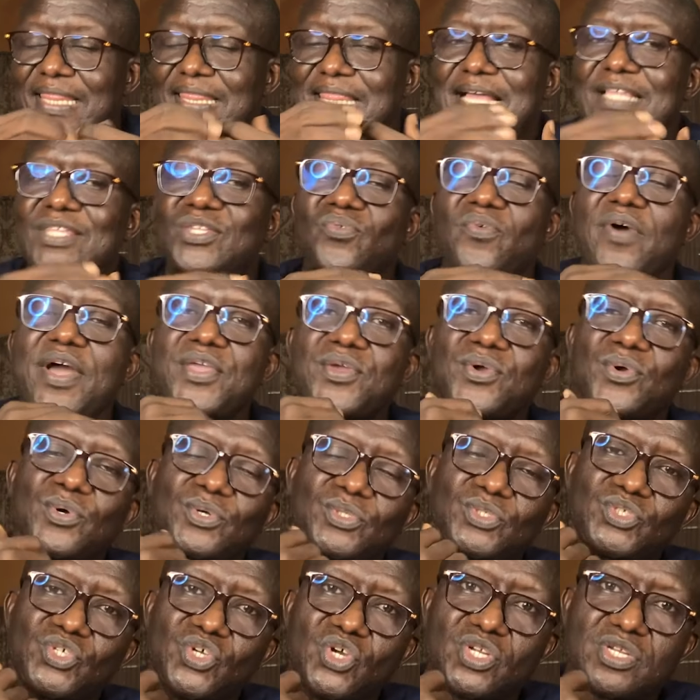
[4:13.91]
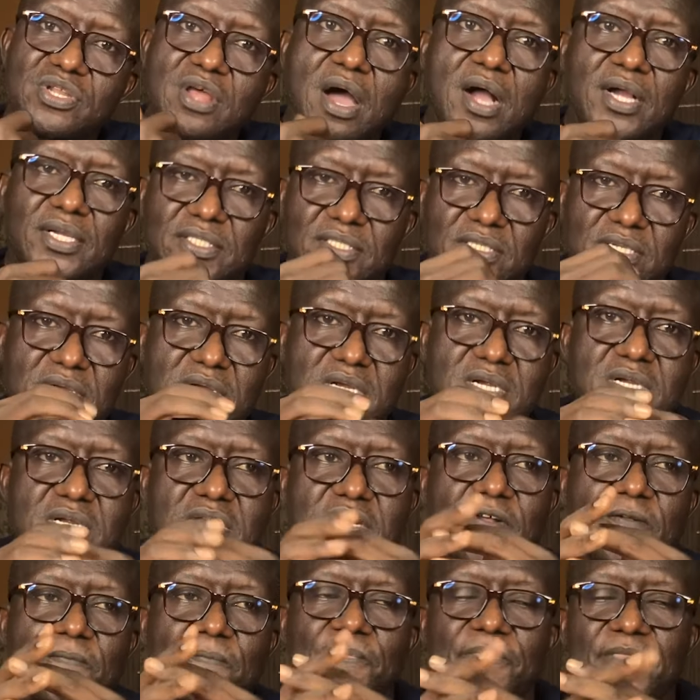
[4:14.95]
That's why you go to your doctor
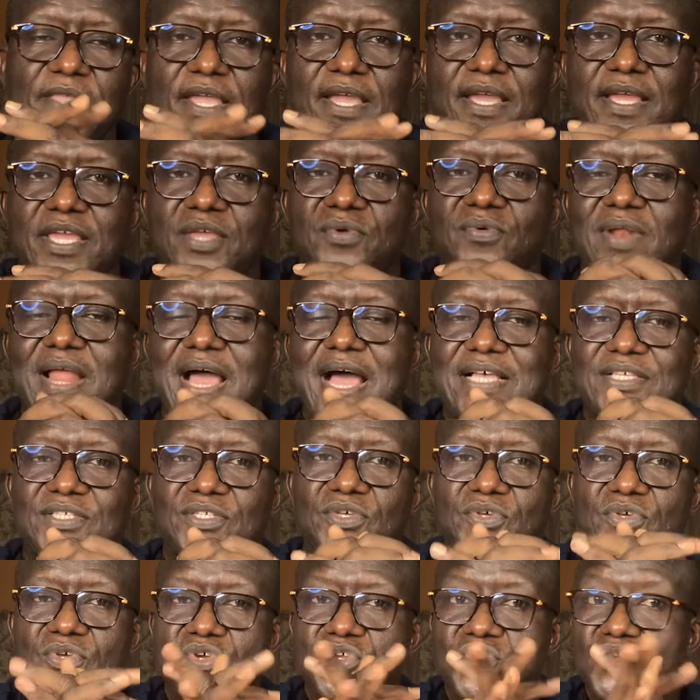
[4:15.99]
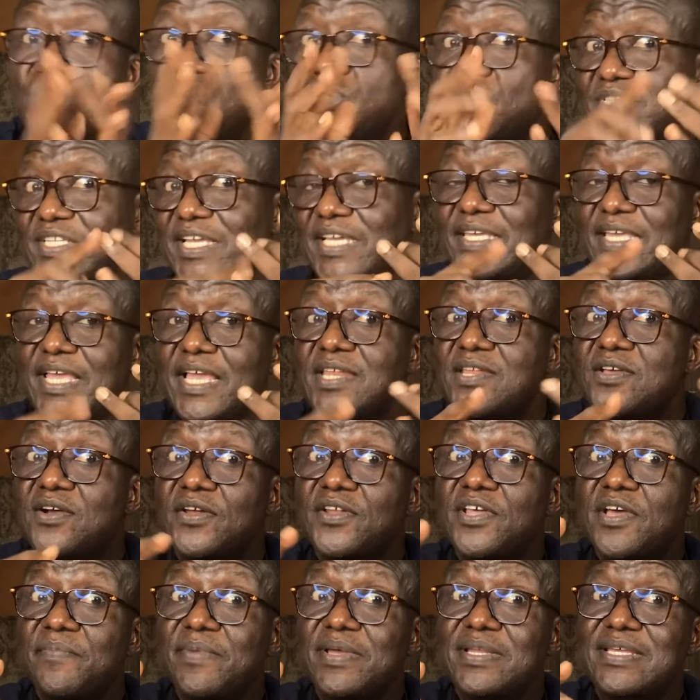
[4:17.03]
and he will ask you, do you take any
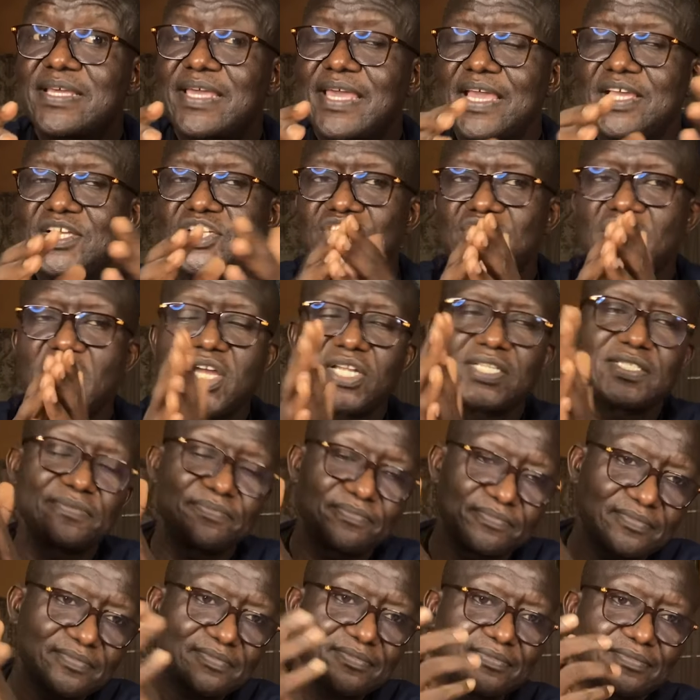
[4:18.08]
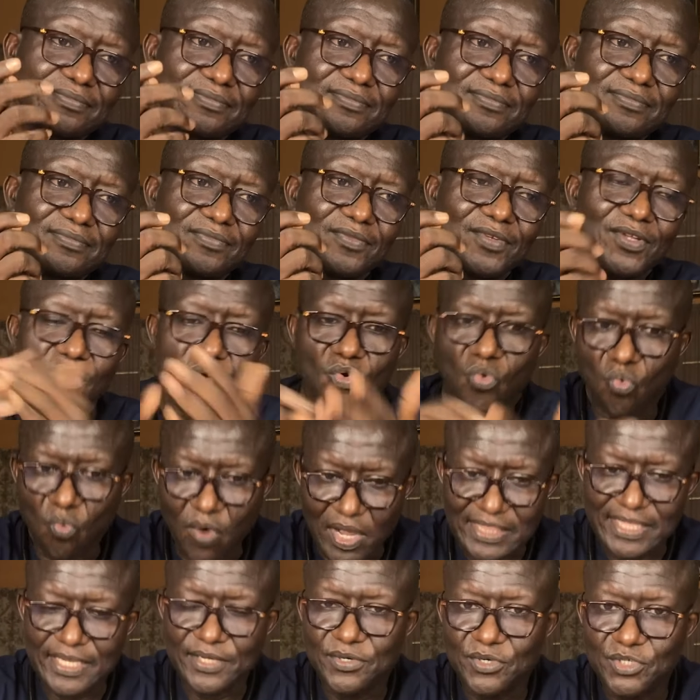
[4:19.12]
other medication?
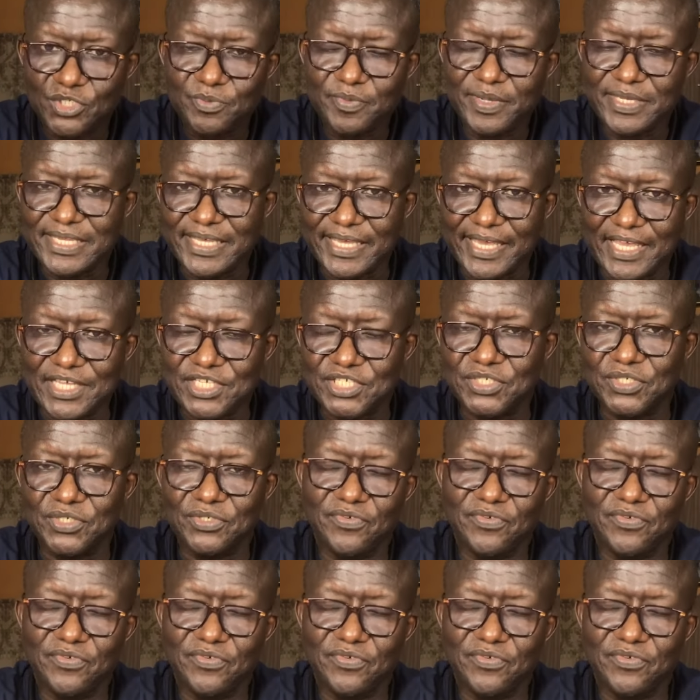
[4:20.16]
What are those medications?